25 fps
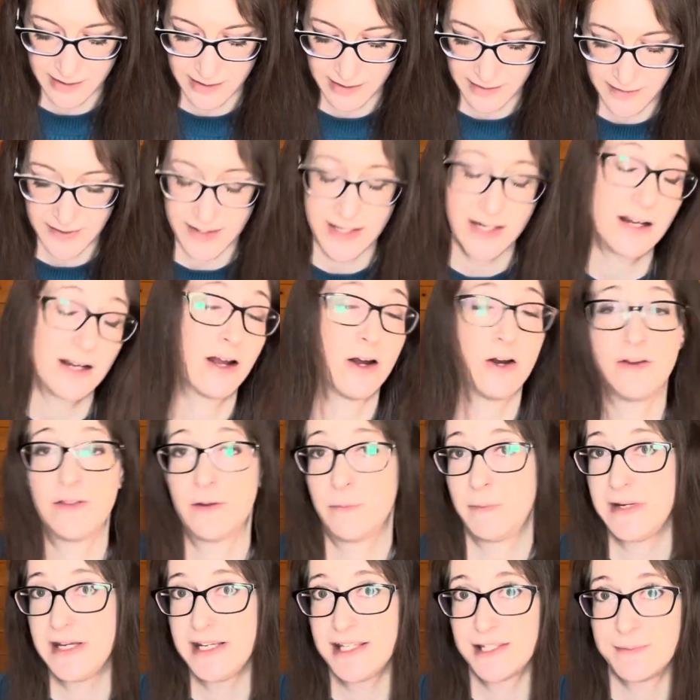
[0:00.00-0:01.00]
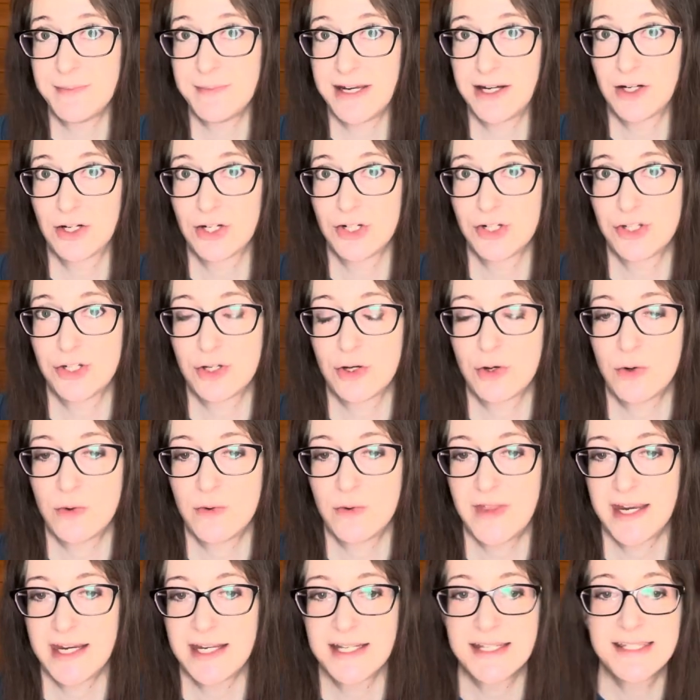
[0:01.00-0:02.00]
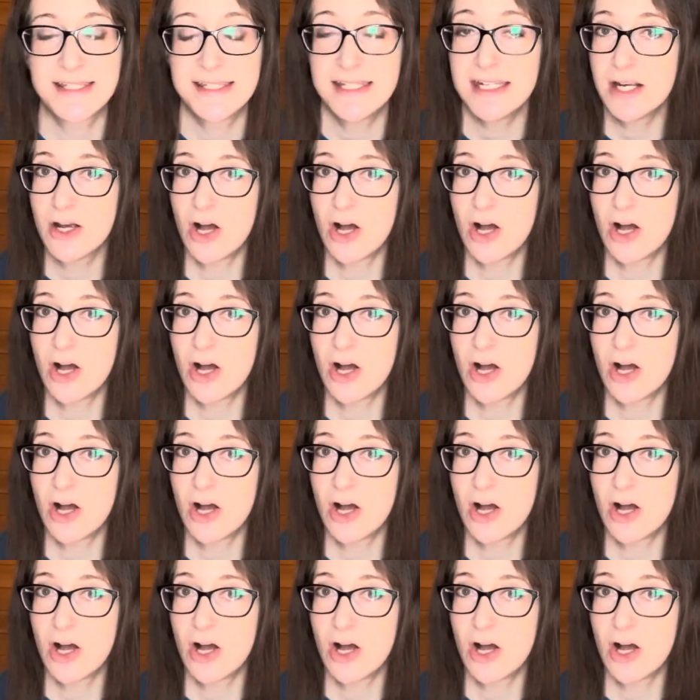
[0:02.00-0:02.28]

They are the peacemaker, so they can see